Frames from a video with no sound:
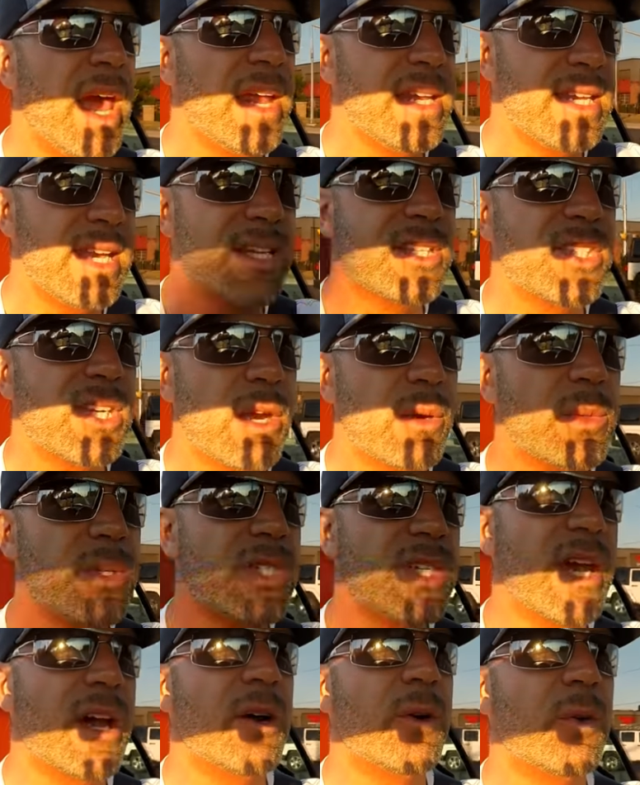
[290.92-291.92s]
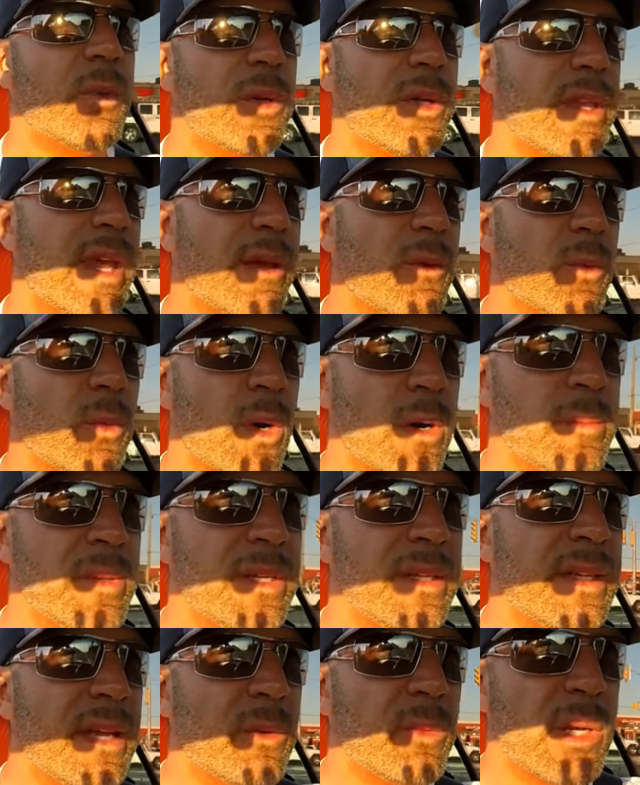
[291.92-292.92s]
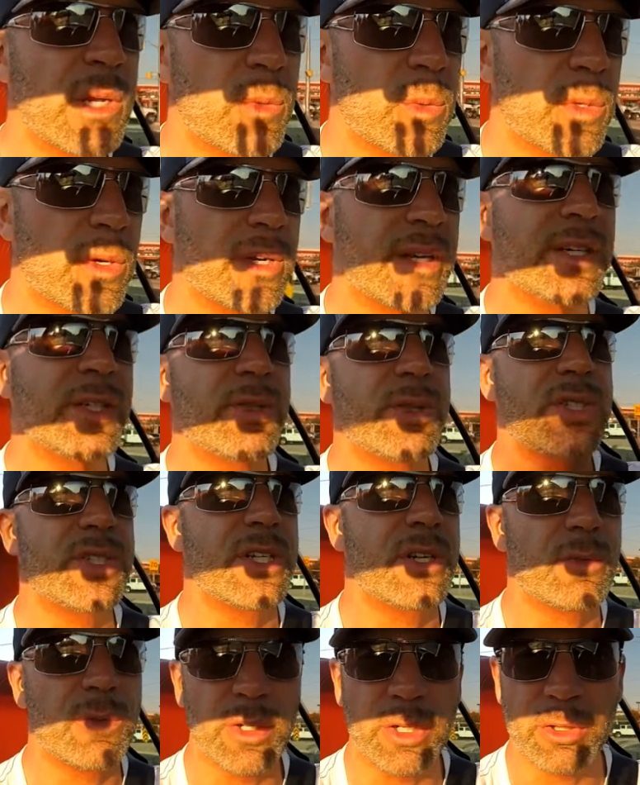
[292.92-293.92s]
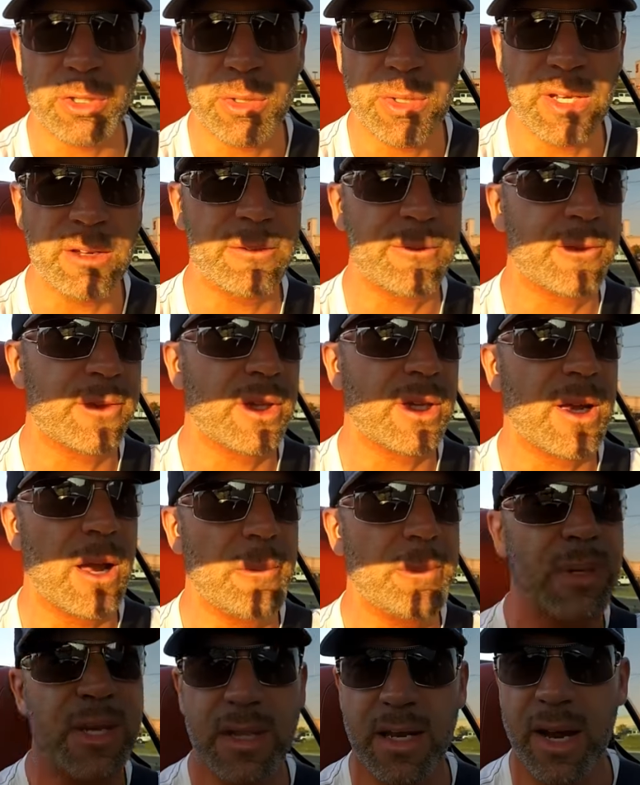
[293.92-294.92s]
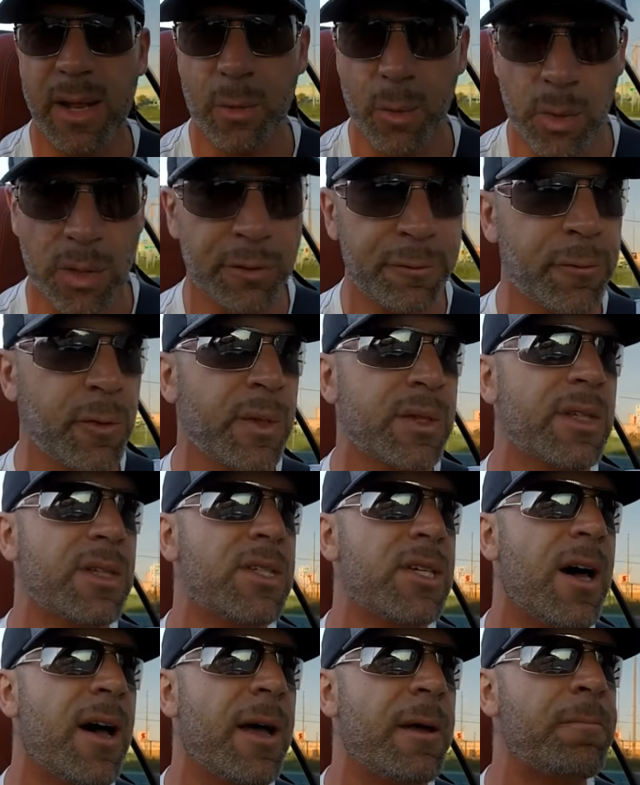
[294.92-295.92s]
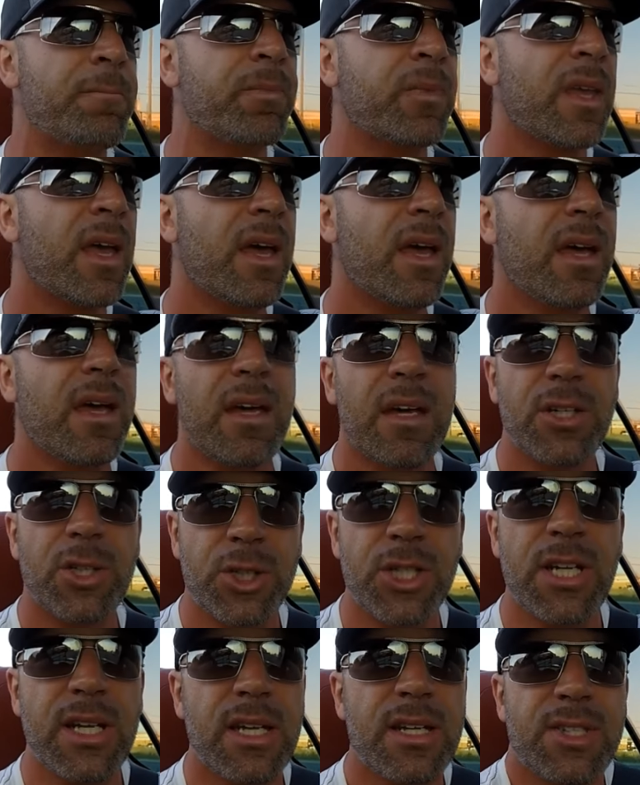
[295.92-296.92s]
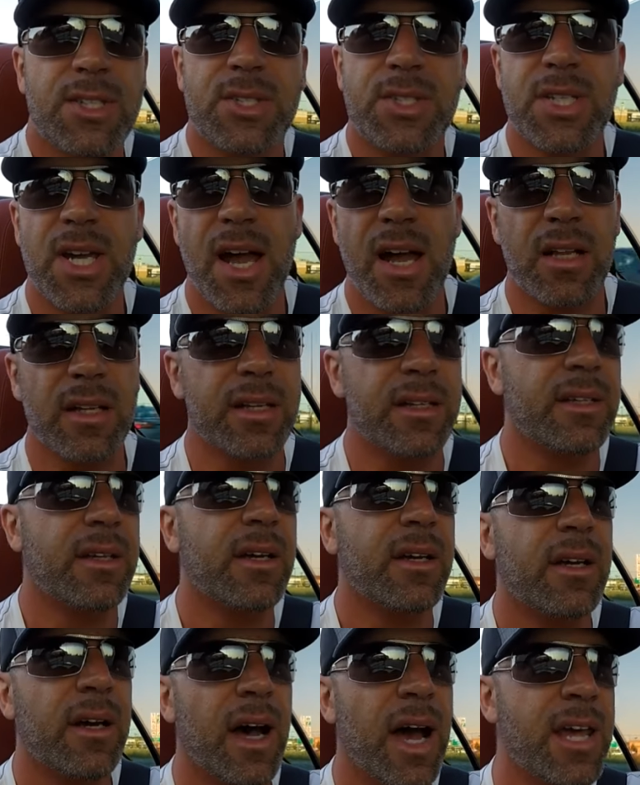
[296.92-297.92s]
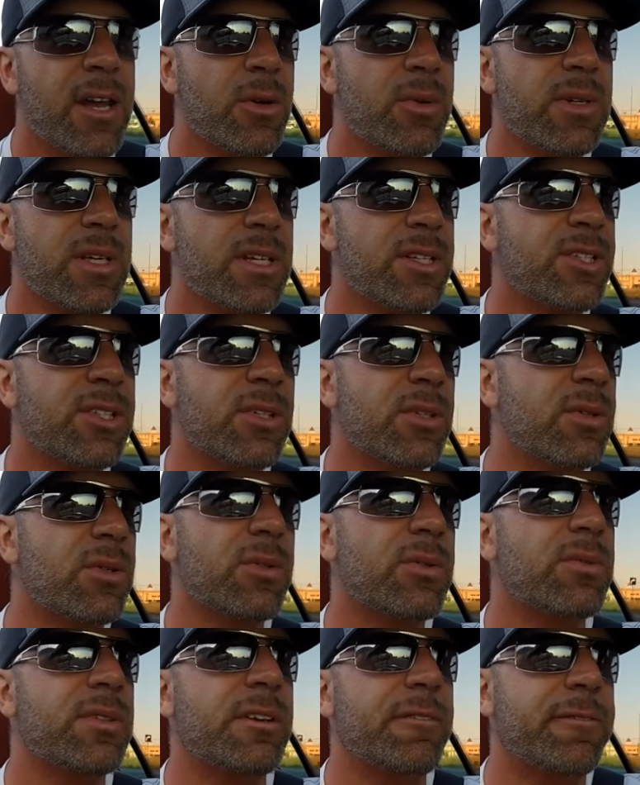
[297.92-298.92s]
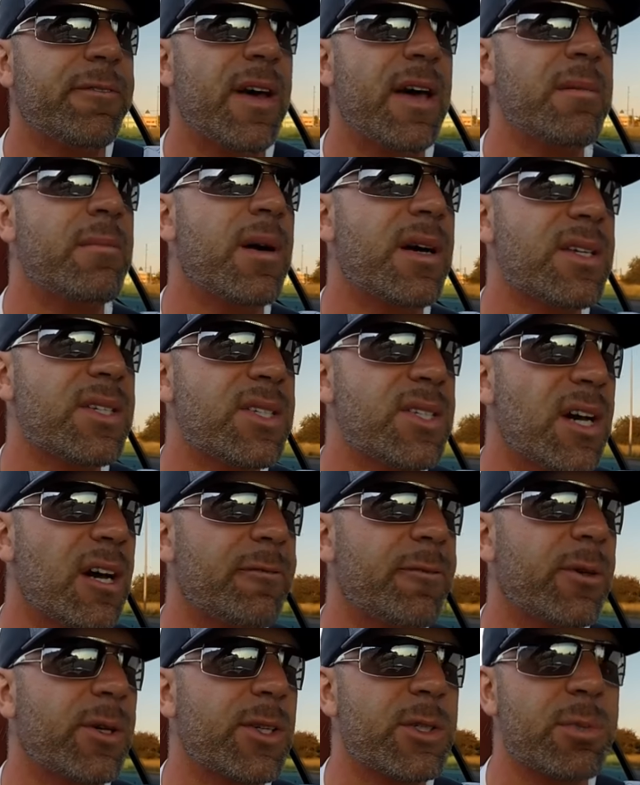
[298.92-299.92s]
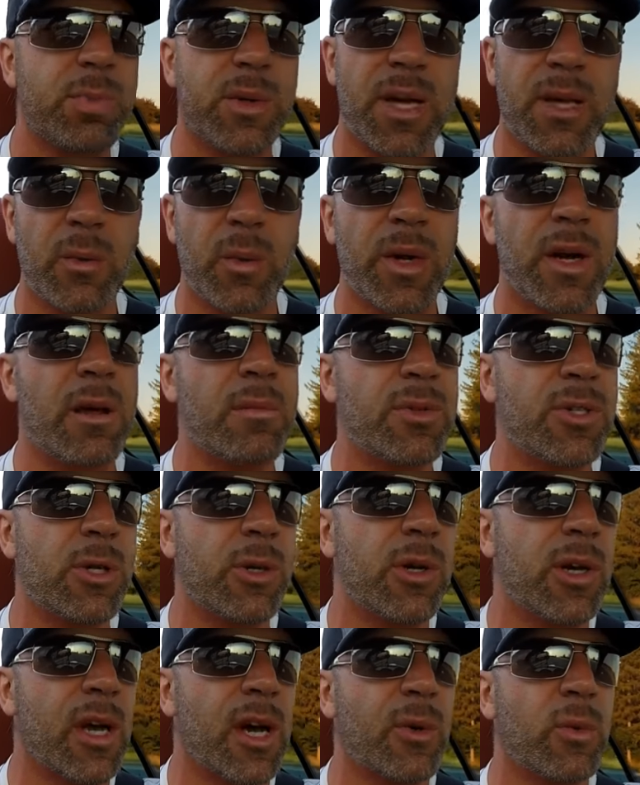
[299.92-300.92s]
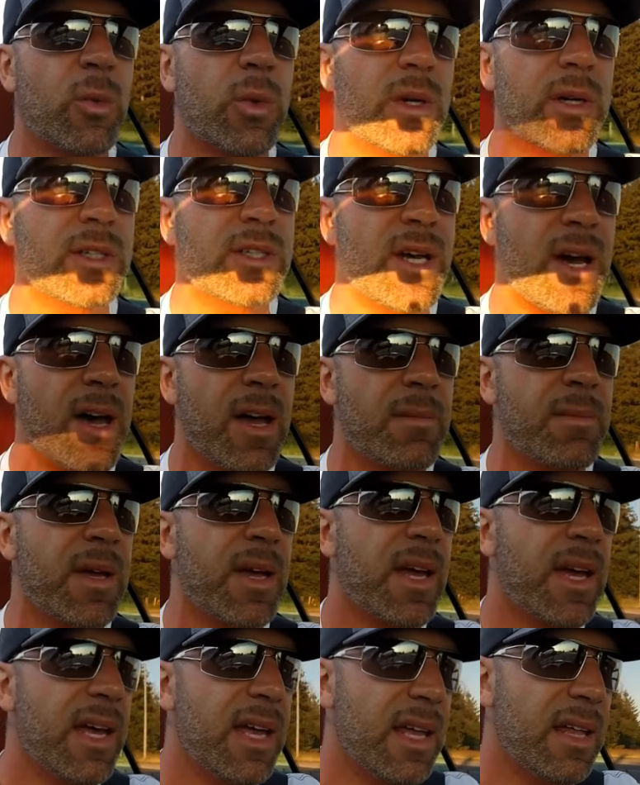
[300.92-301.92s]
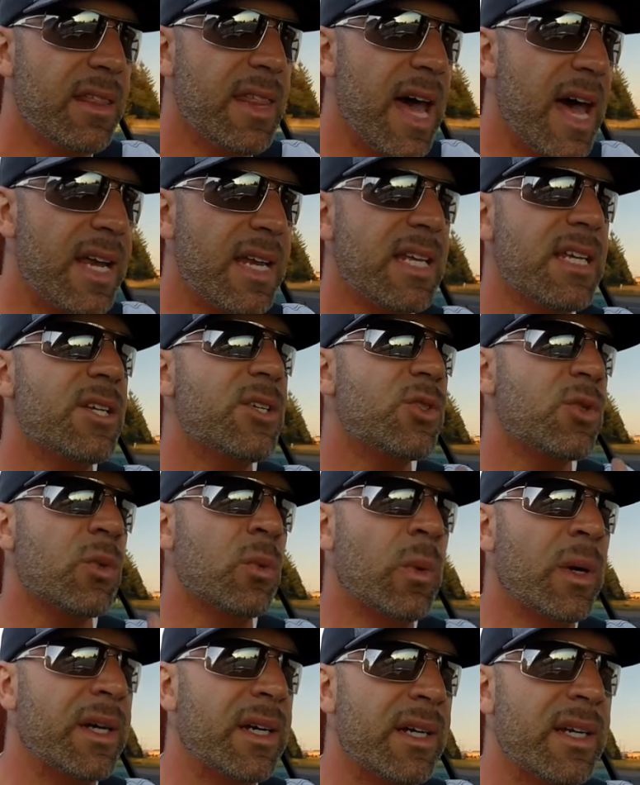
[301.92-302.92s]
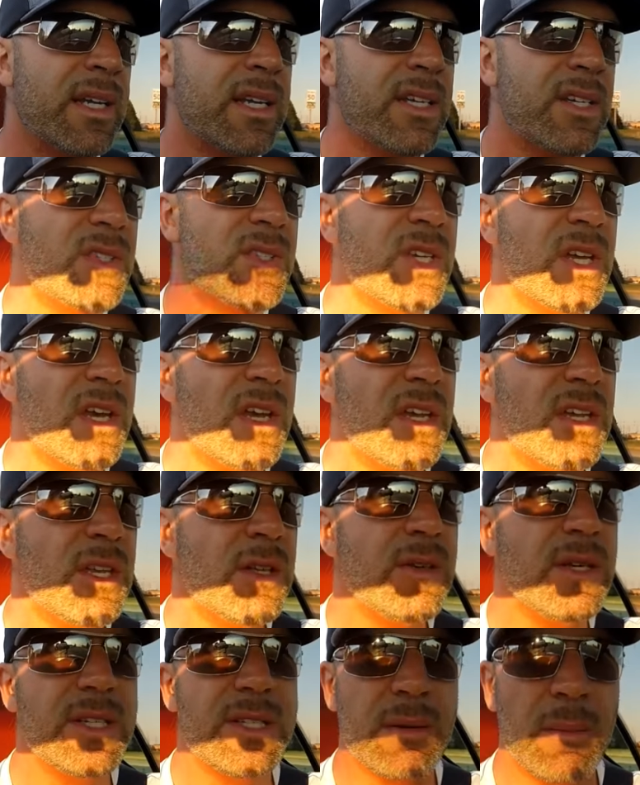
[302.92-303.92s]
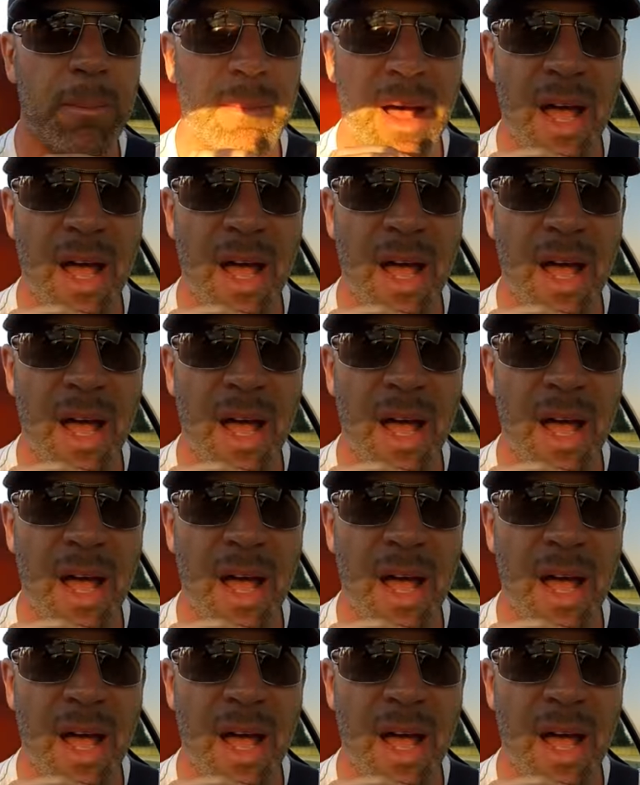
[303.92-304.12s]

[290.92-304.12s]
and yes, I was out with a woman that we were interested in recruiting for the company that I worked for at the time. She eats a salad. I don't need to defend myself or explain what I'm doing on work time. That is what it is. You need to